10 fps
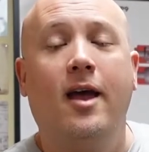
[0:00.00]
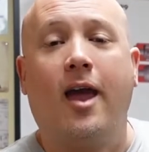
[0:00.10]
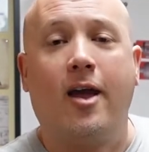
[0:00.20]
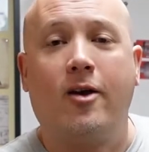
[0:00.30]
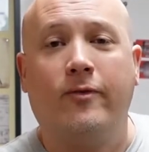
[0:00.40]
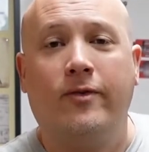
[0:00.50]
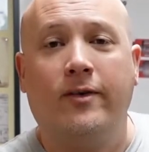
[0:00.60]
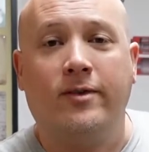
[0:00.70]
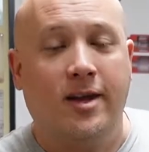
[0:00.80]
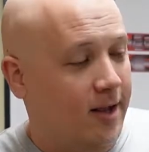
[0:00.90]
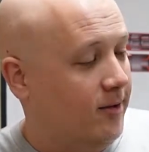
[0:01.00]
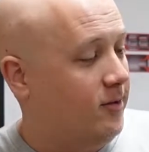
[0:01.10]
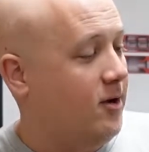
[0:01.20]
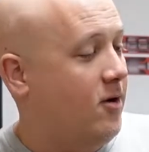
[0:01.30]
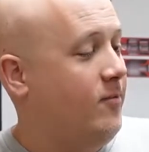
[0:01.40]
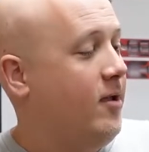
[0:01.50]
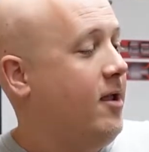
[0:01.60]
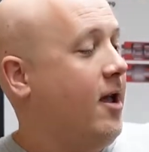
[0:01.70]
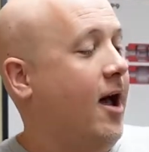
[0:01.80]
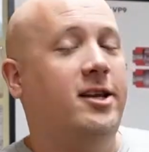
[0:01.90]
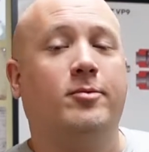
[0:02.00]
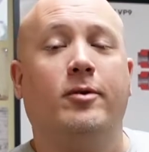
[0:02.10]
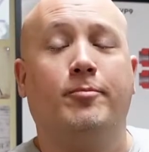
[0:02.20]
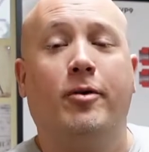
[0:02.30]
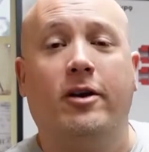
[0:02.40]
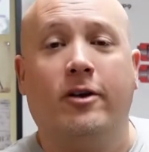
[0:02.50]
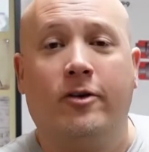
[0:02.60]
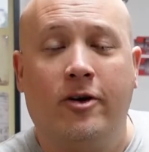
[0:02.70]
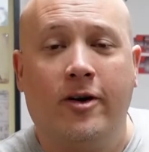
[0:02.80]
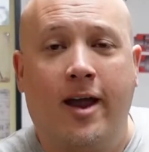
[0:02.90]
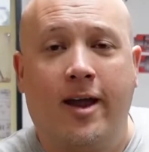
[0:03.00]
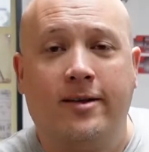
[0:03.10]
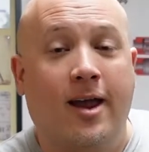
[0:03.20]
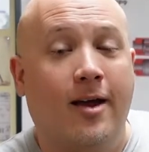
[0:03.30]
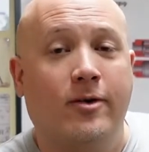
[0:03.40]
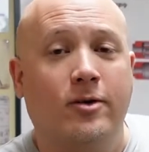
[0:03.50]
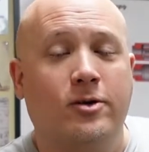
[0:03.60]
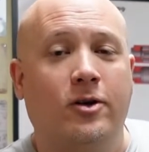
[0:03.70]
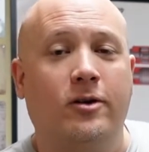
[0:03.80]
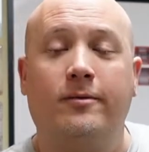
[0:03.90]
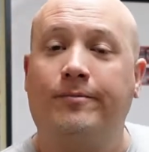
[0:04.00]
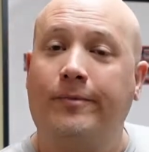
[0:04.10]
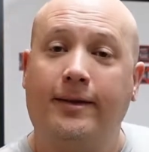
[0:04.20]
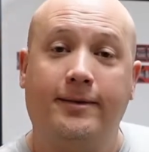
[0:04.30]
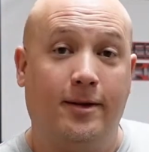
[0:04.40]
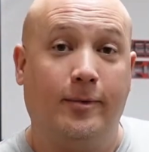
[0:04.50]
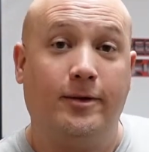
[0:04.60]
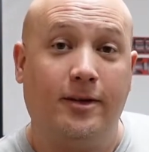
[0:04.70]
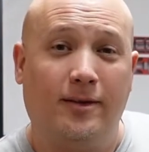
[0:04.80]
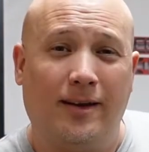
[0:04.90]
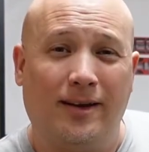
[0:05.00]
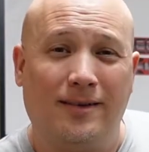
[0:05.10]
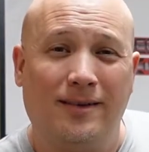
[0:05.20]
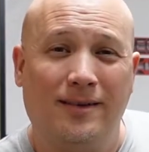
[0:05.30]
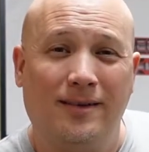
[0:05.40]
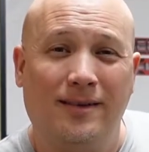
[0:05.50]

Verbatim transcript: AR-15. So I just want to put it in her hands, have her shoot it, and see what she thinks.